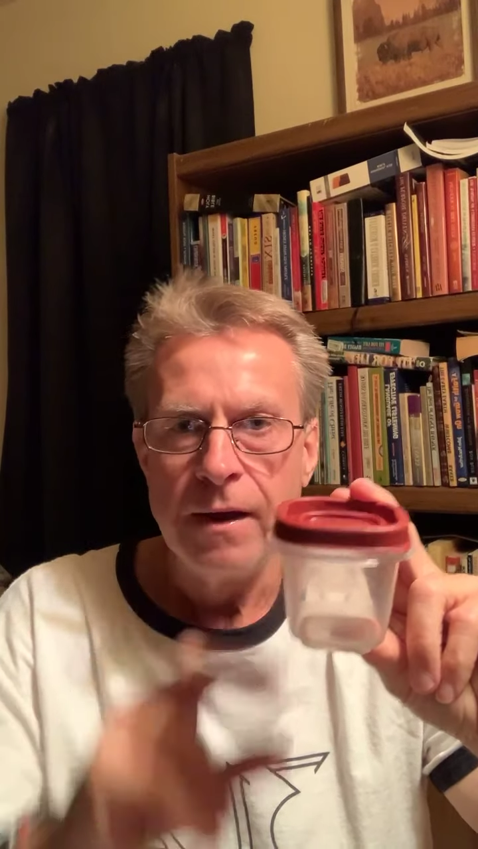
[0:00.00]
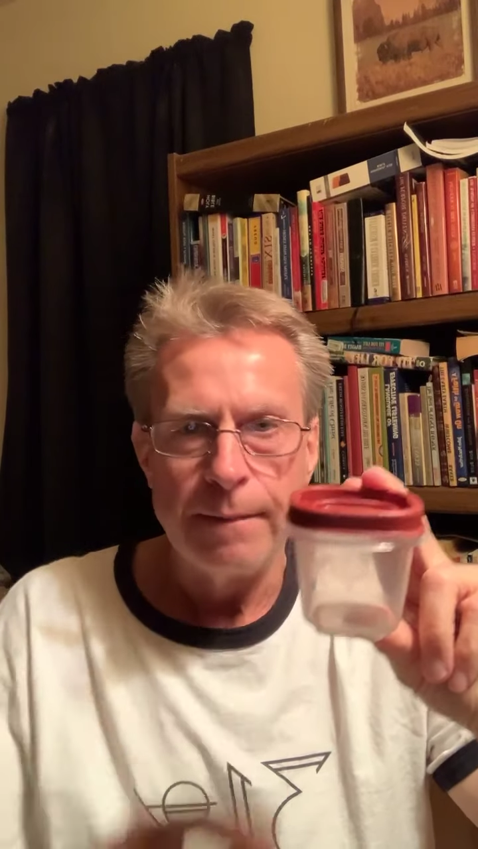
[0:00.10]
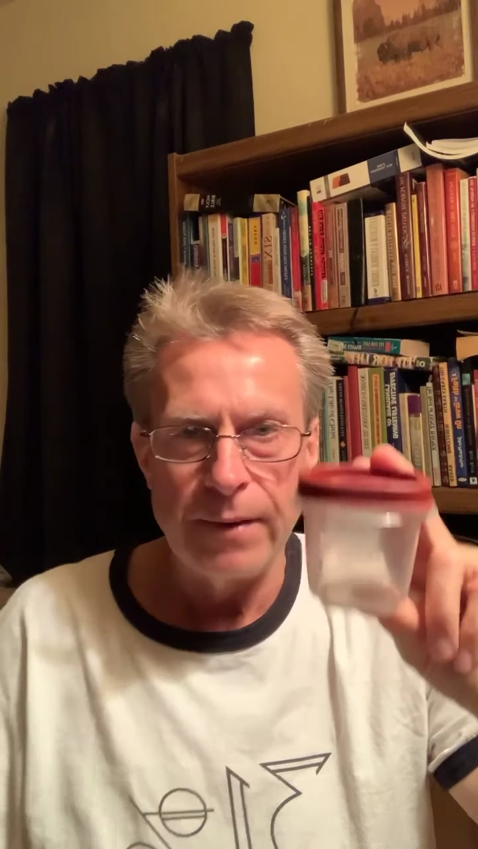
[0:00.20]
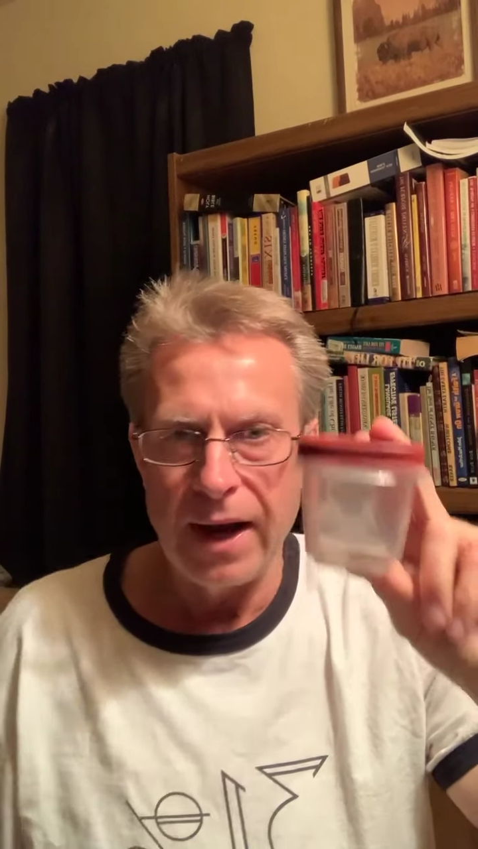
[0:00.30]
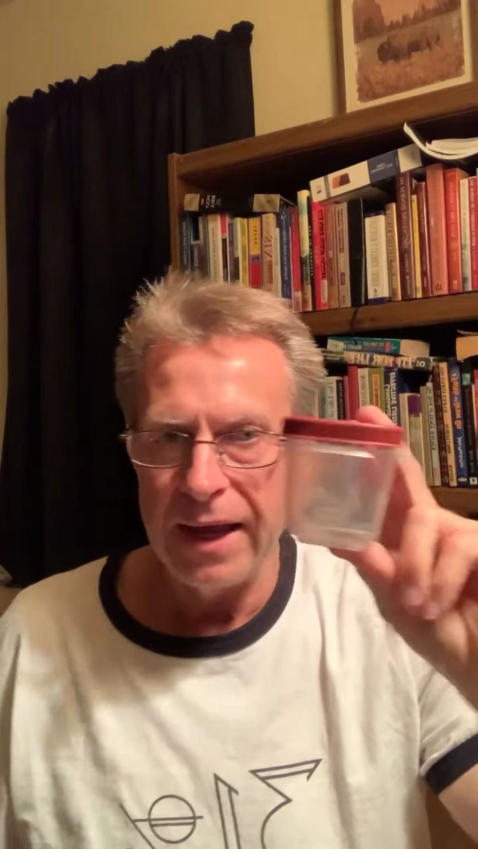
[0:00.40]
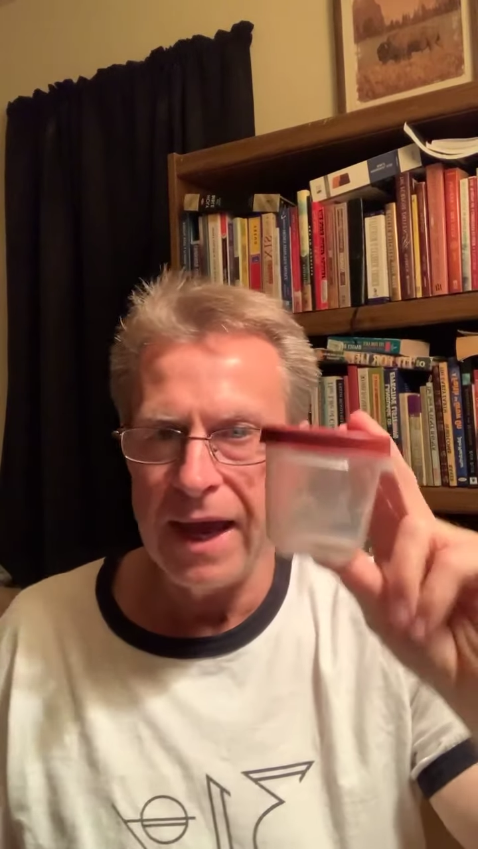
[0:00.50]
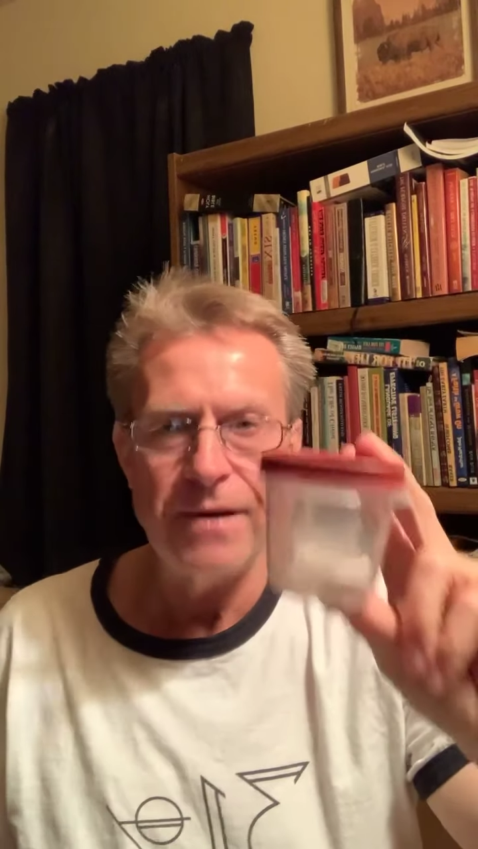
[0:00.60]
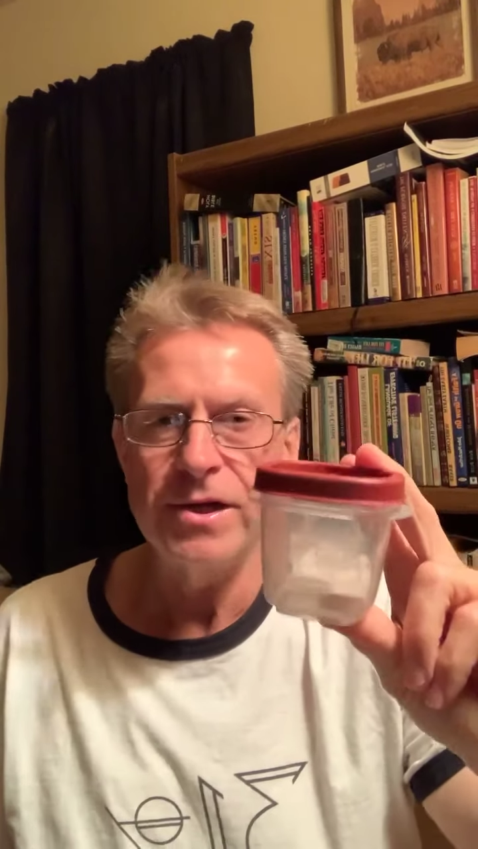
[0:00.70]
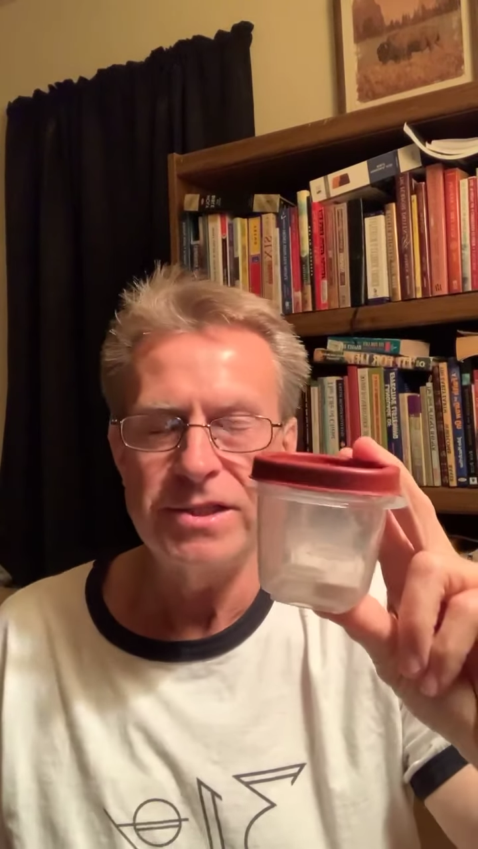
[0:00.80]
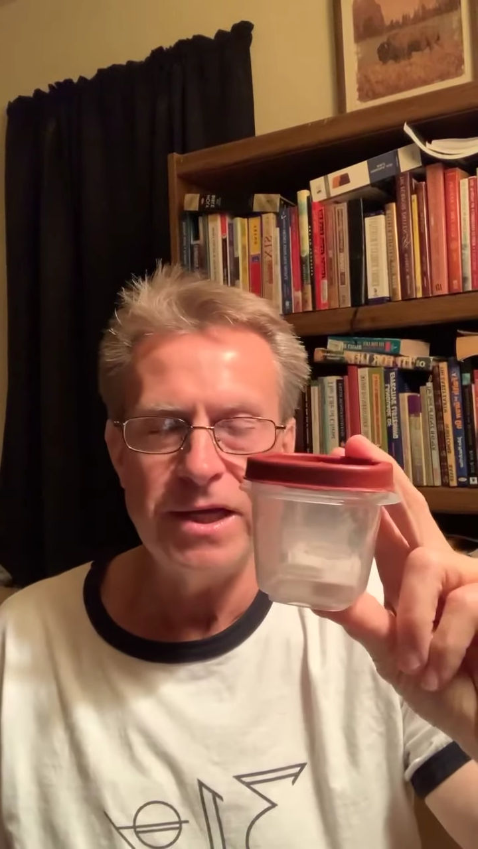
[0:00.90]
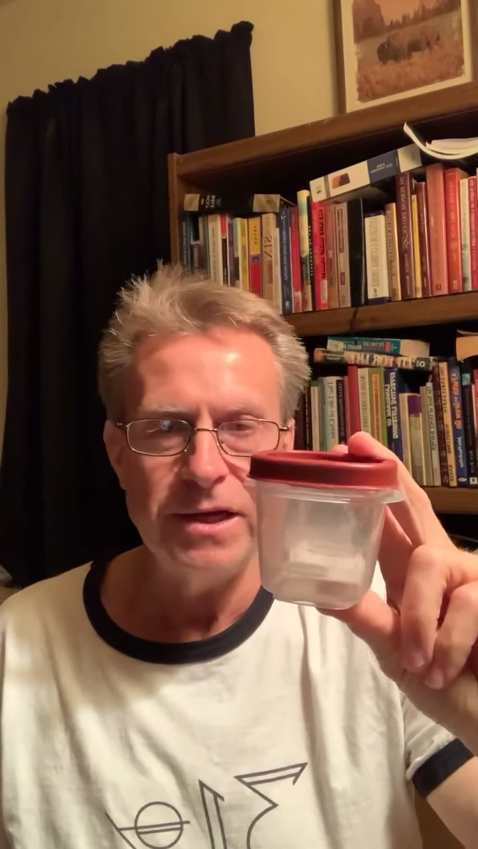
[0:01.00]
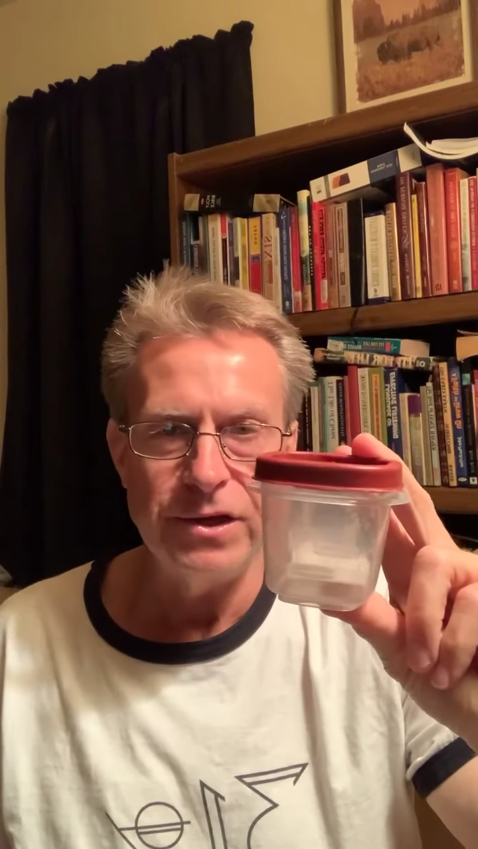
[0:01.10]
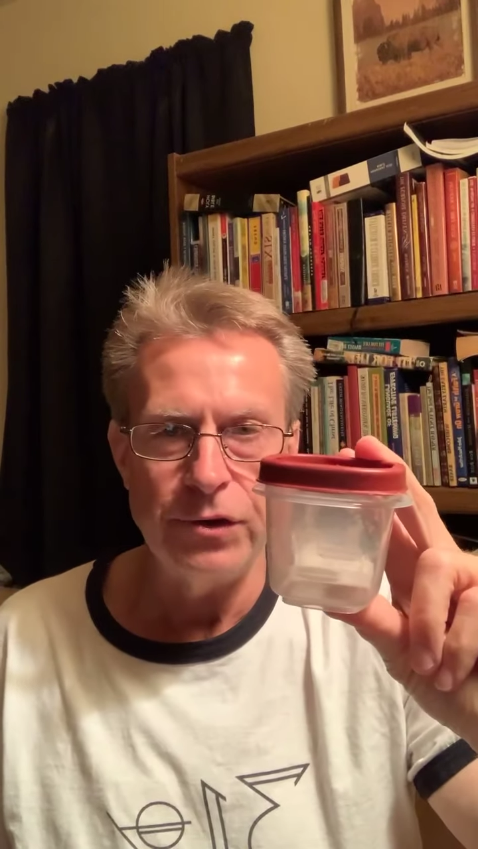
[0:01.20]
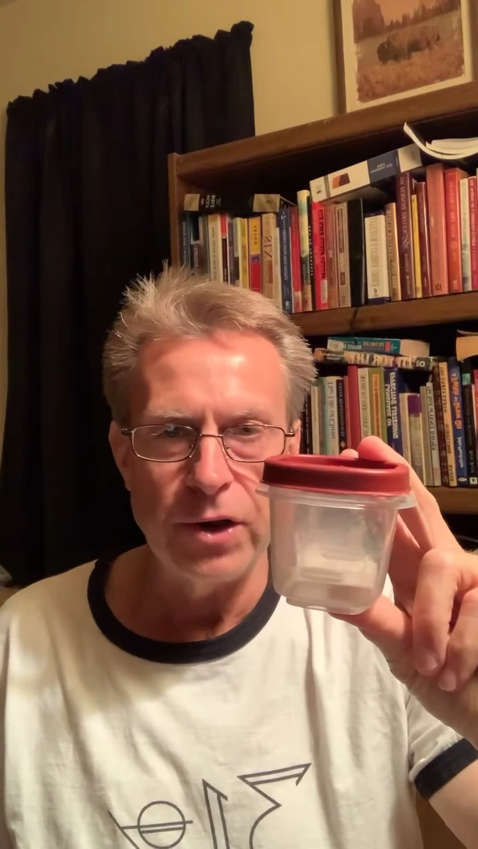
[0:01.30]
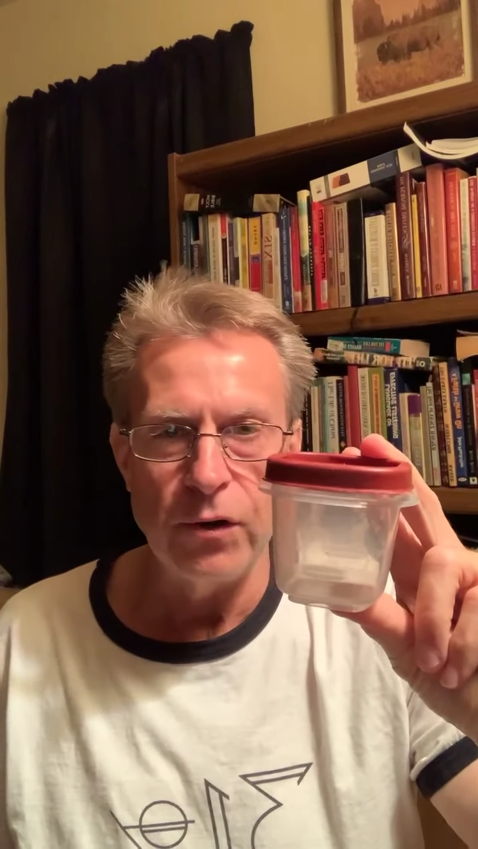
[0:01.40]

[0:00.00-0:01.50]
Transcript: but I guarantee you can